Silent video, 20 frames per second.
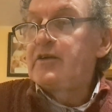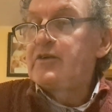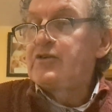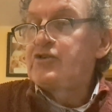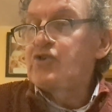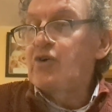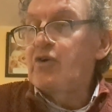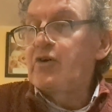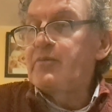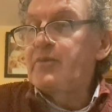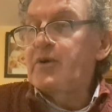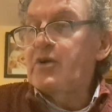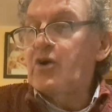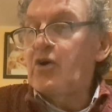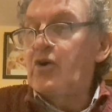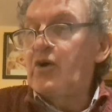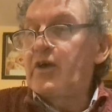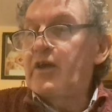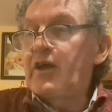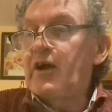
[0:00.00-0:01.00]
Sean
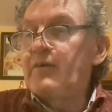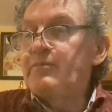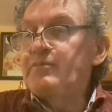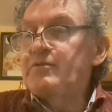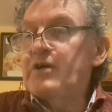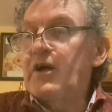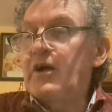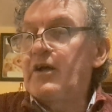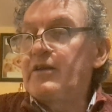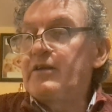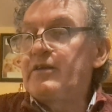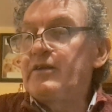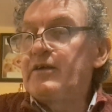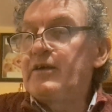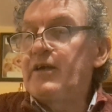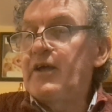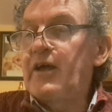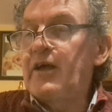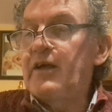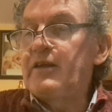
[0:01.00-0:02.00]
McCoy hopped on,
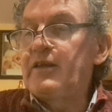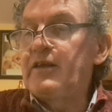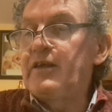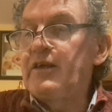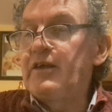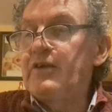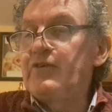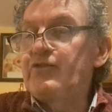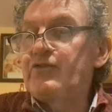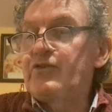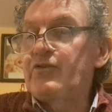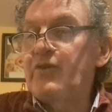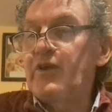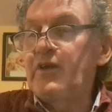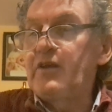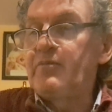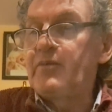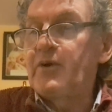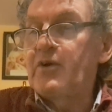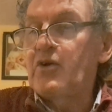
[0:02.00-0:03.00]
and he is the
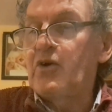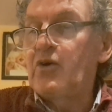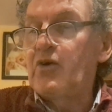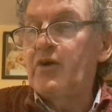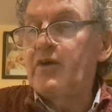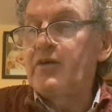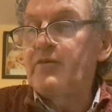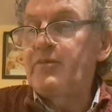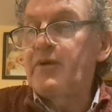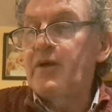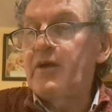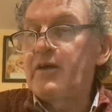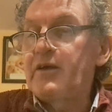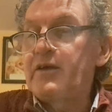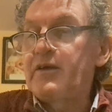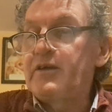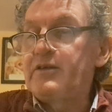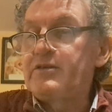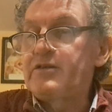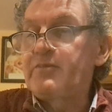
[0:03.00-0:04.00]
real McCoy.
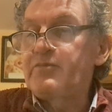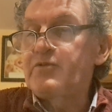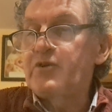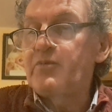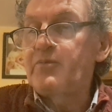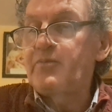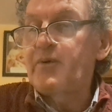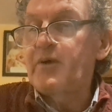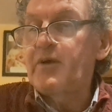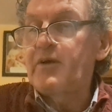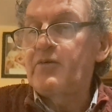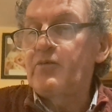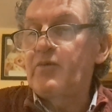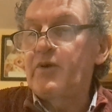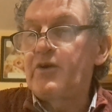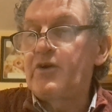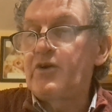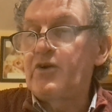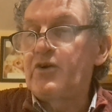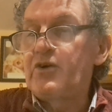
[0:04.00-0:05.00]
He tipped up a
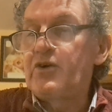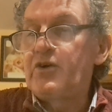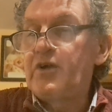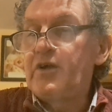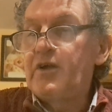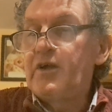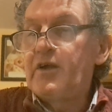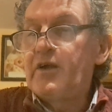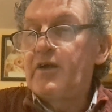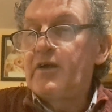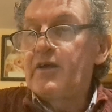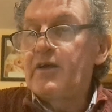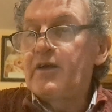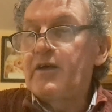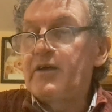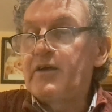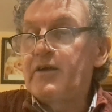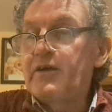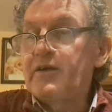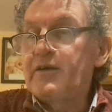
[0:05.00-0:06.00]
winner,
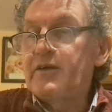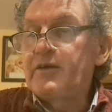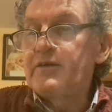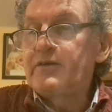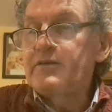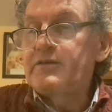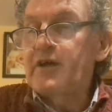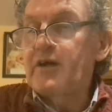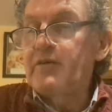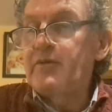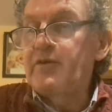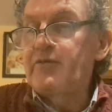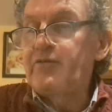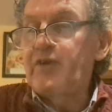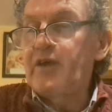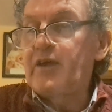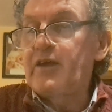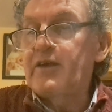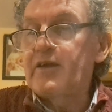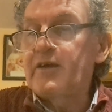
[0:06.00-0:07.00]
Diamond
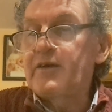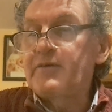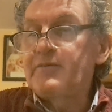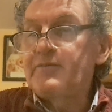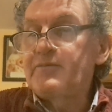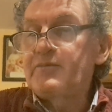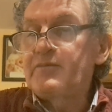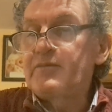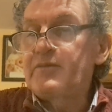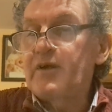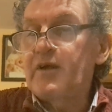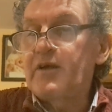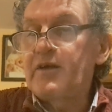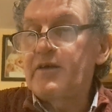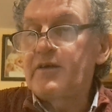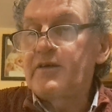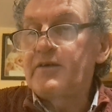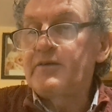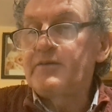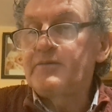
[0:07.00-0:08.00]
Vega.
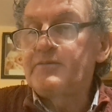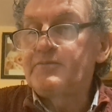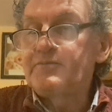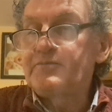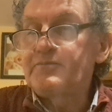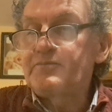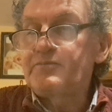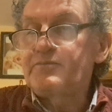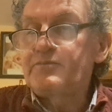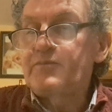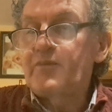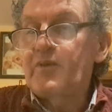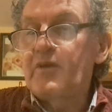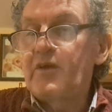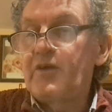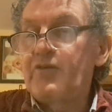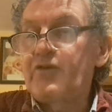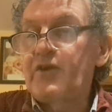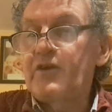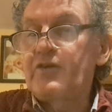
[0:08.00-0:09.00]

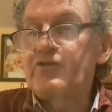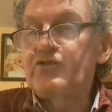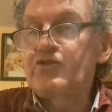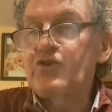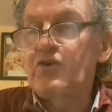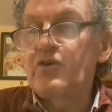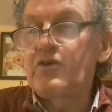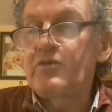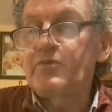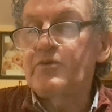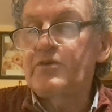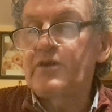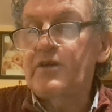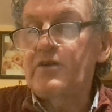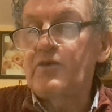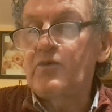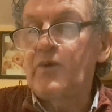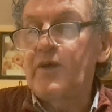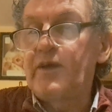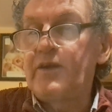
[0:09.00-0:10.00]
He said it's short, but
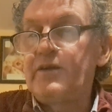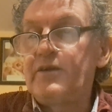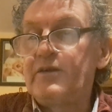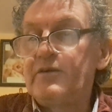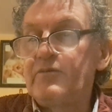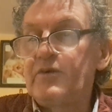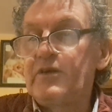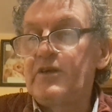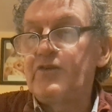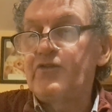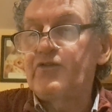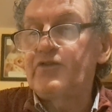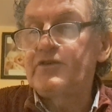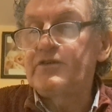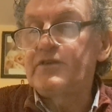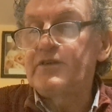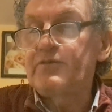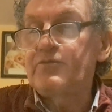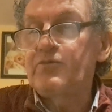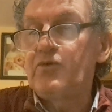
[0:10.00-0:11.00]
it'll win. We
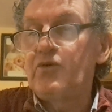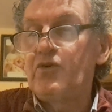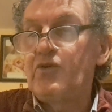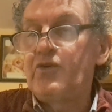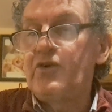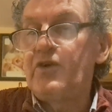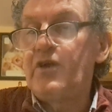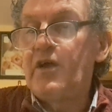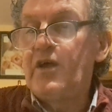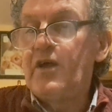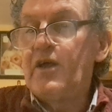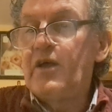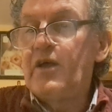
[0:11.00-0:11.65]
listened, it won.